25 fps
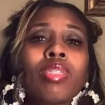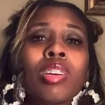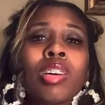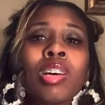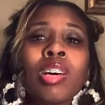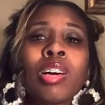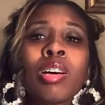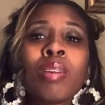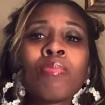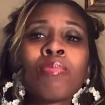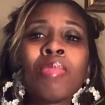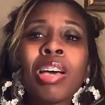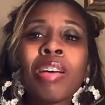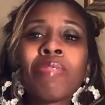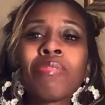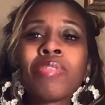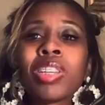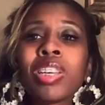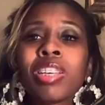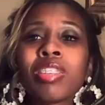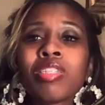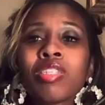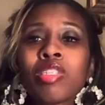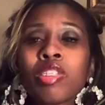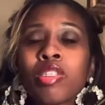um, having
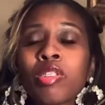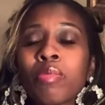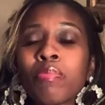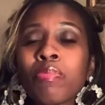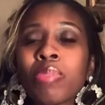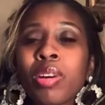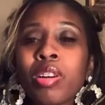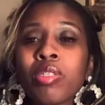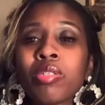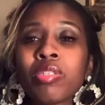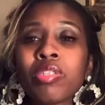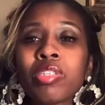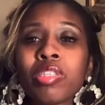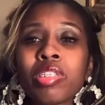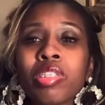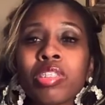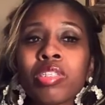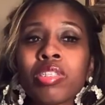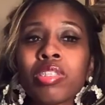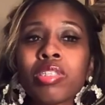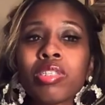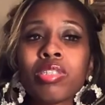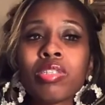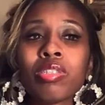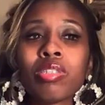that center
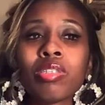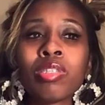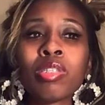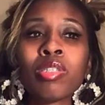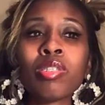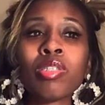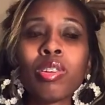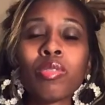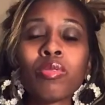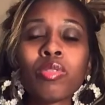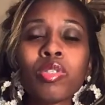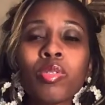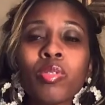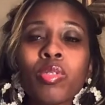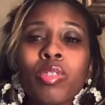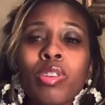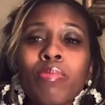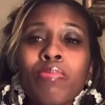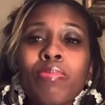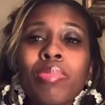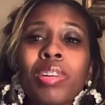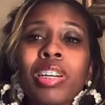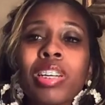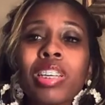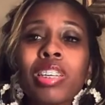person, you know, score the
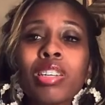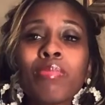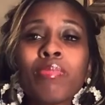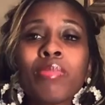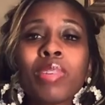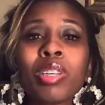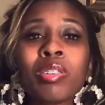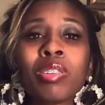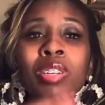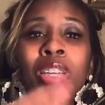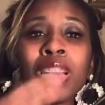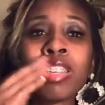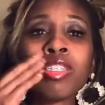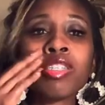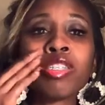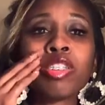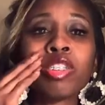buck in the middle. That's